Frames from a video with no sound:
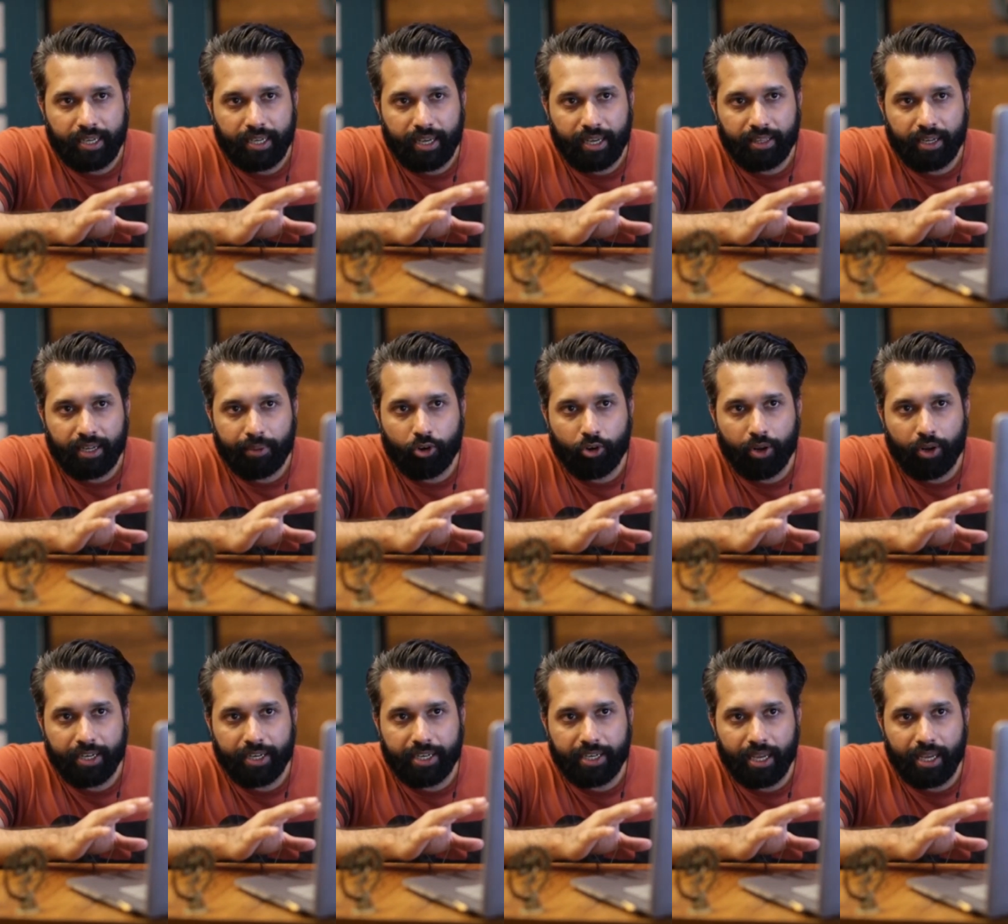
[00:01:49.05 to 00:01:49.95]
and then I'm drawing a
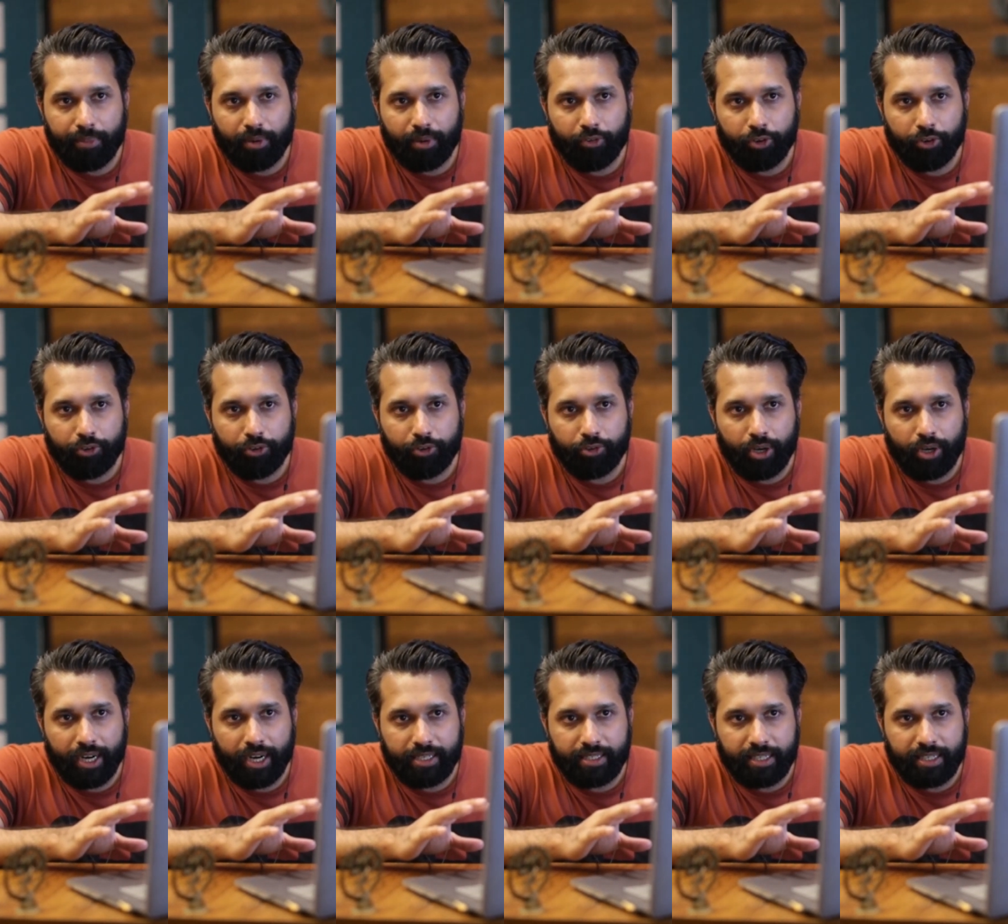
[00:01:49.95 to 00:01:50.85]
table for you to
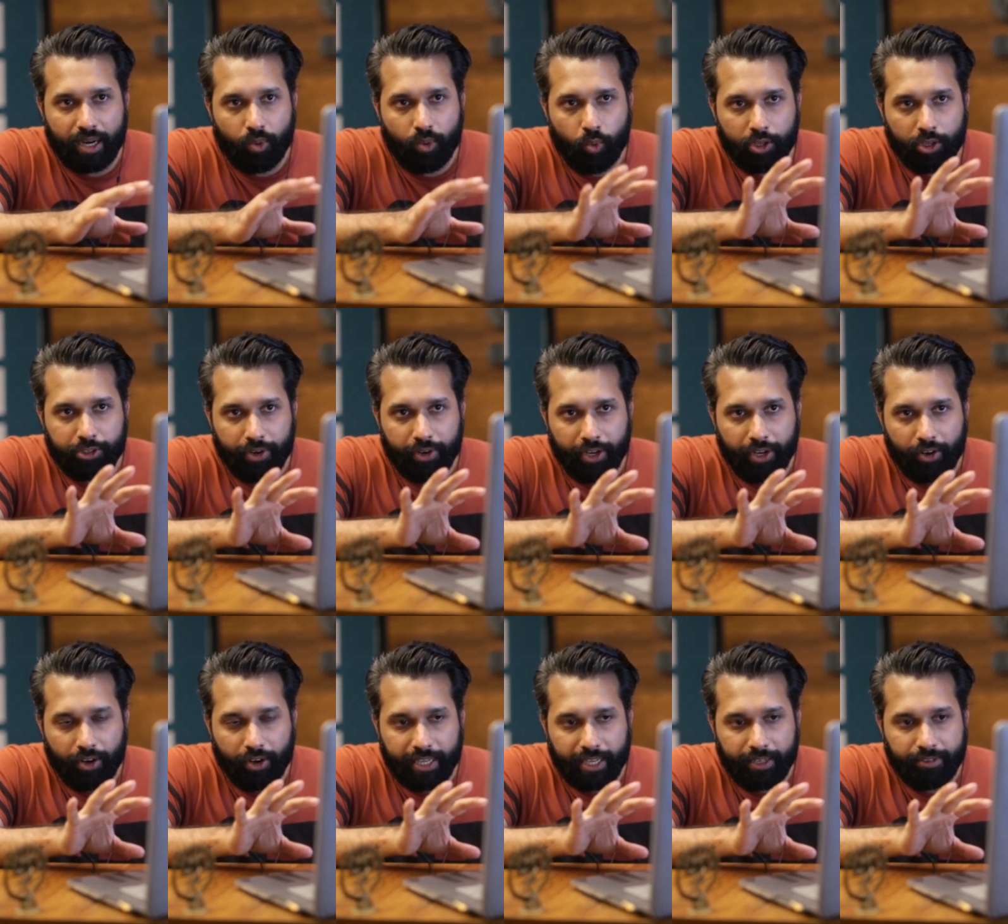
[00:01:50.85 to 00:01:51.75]
understand what's going
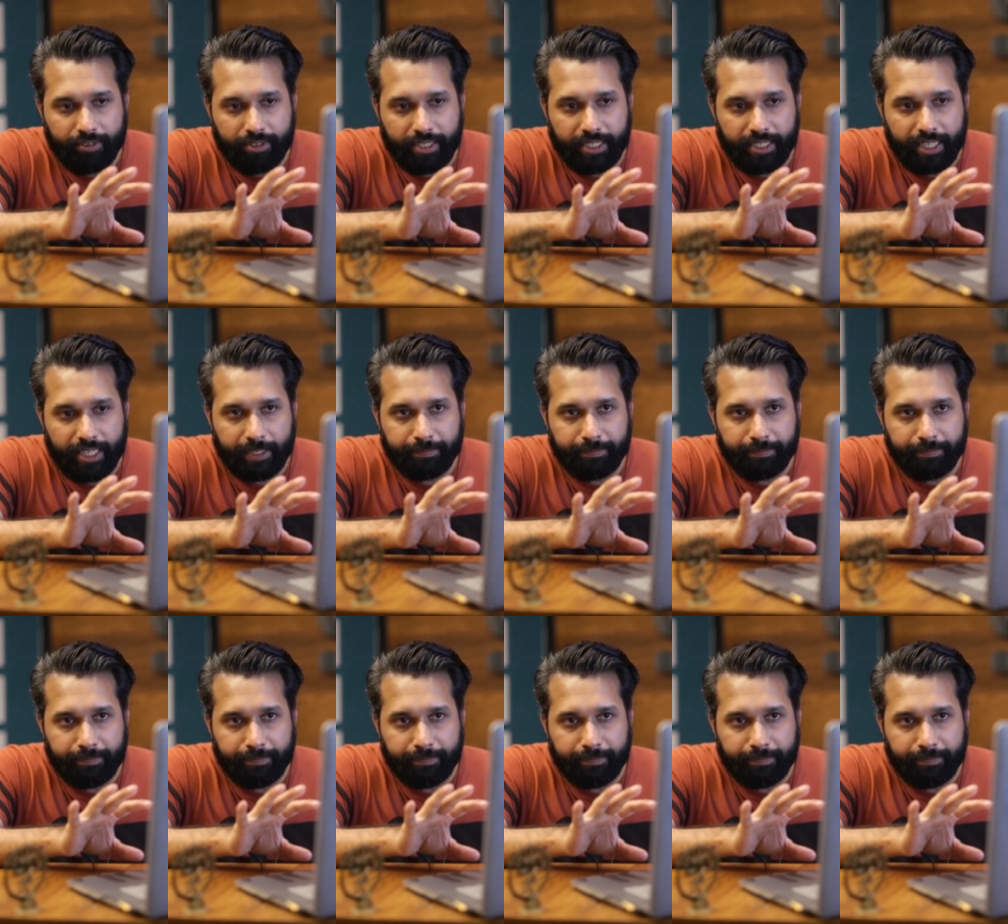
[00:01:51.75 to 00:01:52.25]
on. Can you see that?